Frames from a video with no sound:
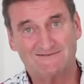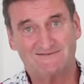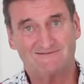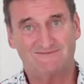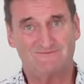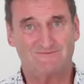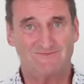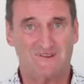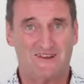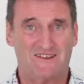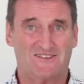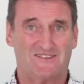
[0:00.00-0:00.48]

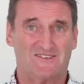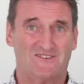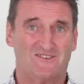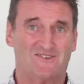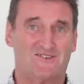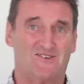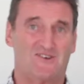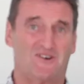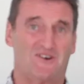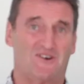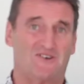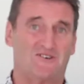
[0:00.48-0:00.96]

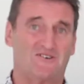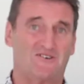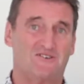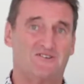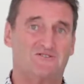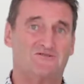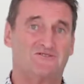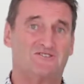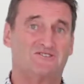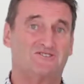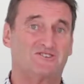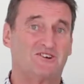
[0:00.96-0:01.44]
method
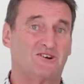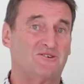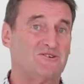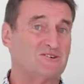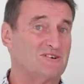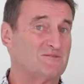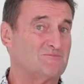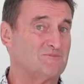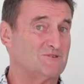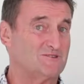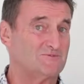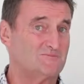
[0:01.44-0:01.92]
of
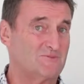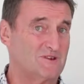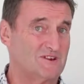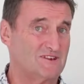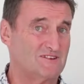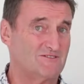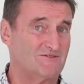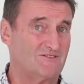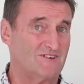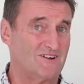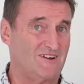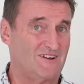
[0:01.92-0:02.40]
showing a
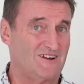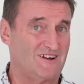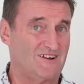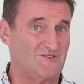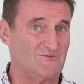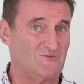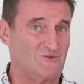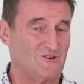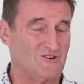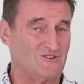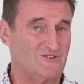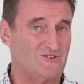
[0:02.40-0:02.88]
prospective
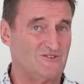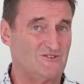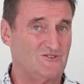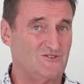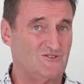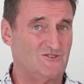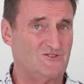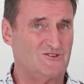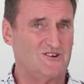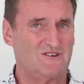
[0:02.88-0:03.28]
client what you do.